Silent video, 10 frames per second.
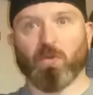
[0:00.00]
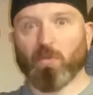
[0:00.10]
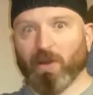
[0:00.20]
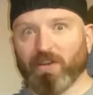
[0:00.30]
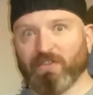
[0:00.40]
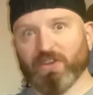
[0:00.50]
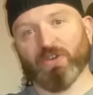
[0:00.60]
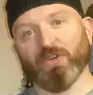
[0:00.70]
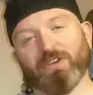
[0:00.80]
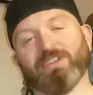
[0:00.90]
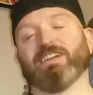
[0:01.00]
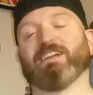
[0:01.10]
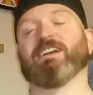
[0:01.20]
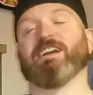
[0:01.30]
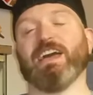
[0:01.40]
homework video.
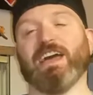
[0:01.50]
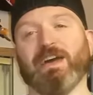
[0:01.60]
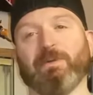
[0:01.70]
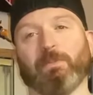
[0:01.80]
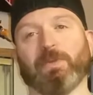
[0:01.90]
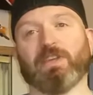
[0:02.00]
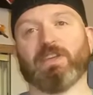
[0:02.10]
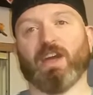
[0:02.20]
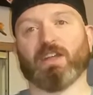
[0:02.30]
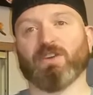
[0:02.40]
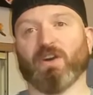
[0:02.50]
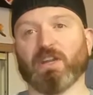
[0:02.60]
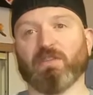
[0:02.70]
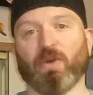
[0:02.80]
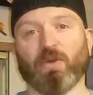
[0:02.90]
Yeah,
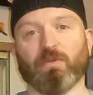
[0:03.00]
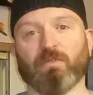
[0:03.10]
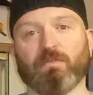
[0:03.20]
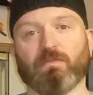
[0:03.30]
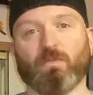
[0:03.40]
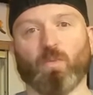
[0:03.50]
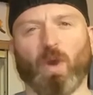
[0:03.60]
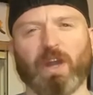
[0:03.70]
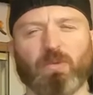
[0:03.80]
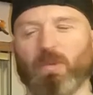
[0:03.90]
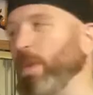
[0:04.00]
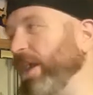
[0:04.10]
talking about why do we